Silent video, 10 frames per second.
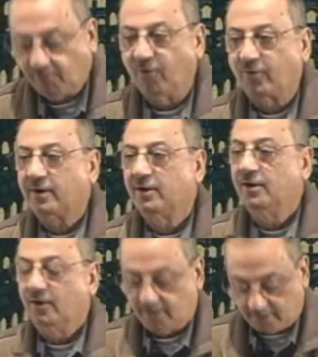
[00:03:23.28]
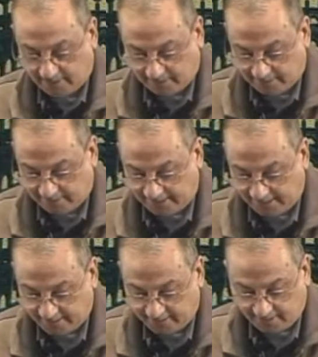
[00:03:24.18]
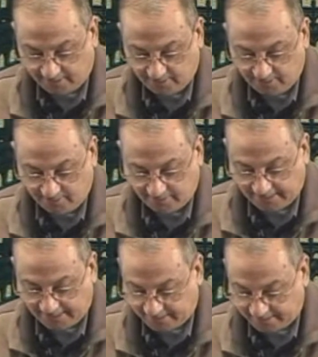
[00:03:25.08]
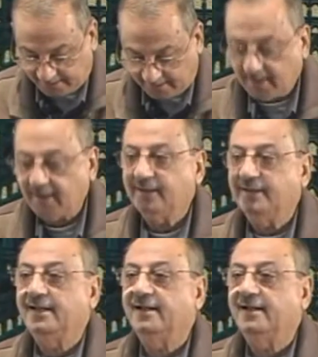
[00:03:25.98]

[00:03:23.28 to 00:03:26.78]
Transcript: four. Li'annahu, li'annaha,